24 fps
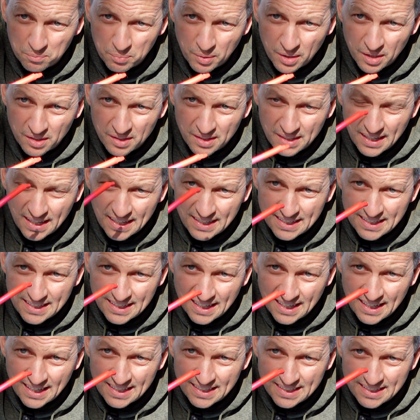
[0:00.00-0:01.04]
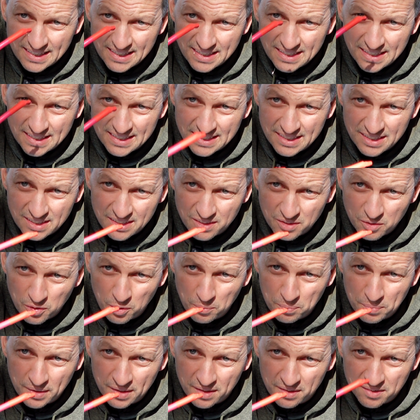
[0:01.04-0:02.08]
Apparently I did not
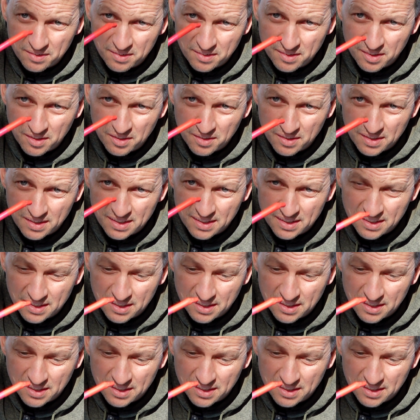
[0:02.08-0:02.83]
crimp this nearly